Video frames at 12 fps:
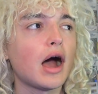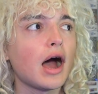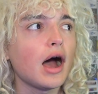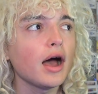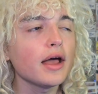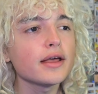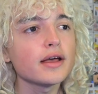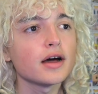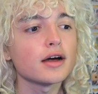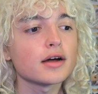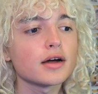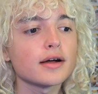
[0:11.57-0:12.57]

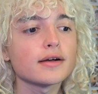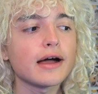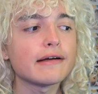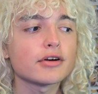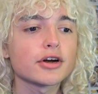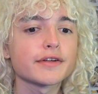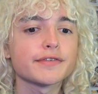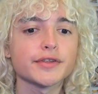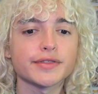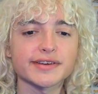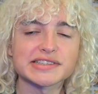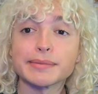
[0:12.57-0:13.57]
I've heard a few
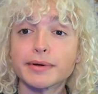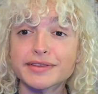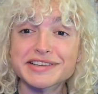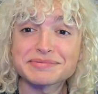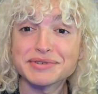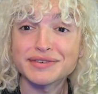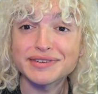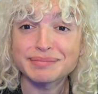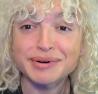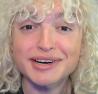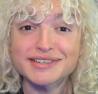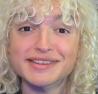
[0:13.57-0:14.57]
things about this movie.
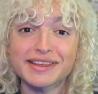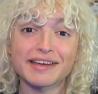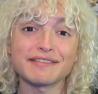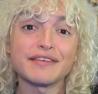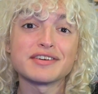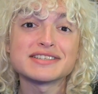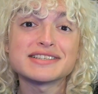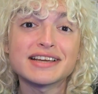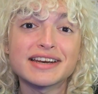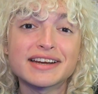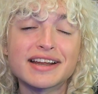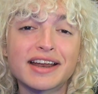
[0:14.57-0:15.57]
Personally, I've never
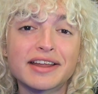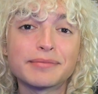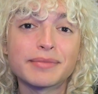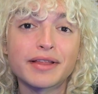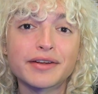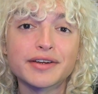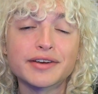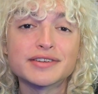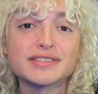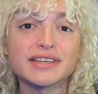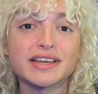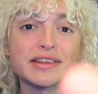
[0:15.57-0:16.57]
seen it. I didn't bother to go
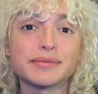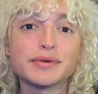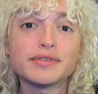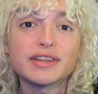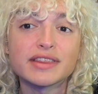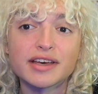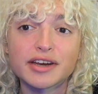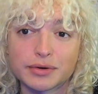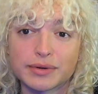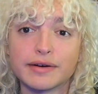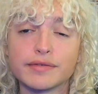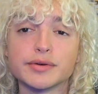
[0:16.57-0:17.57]
see it in the movie theater
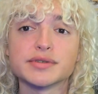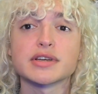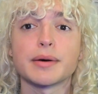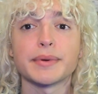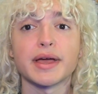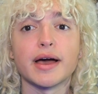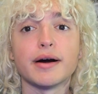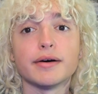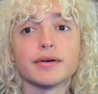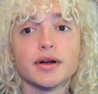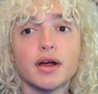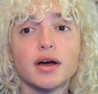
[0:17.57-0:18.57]
whenever it was coming
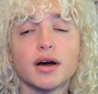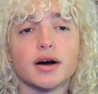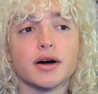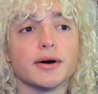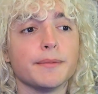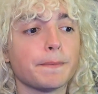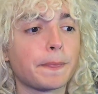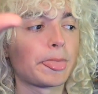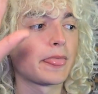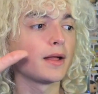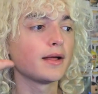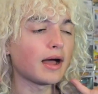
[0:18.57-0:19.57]
out.
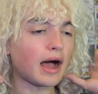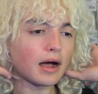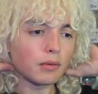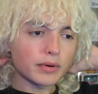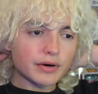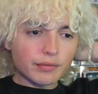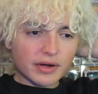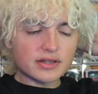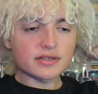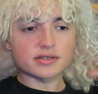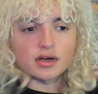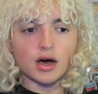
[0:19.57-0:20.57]
I would have went
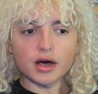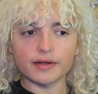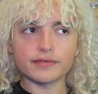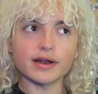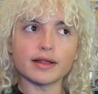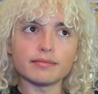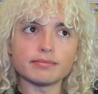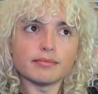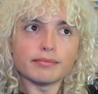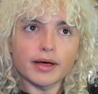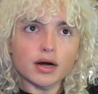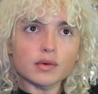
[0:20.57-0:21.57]
and saw it if it had
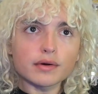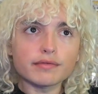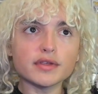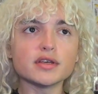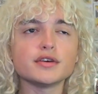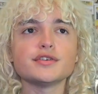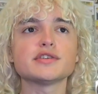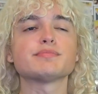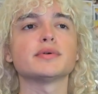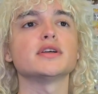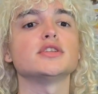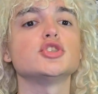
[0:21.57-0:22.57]
better reviews,
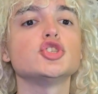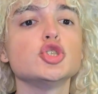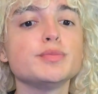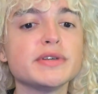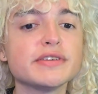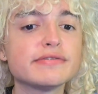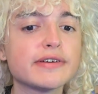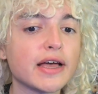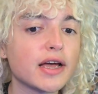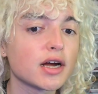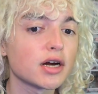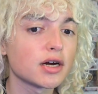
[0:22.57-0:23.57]
but to be
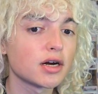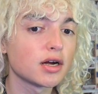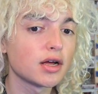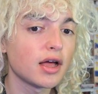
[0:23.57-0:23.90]
fair,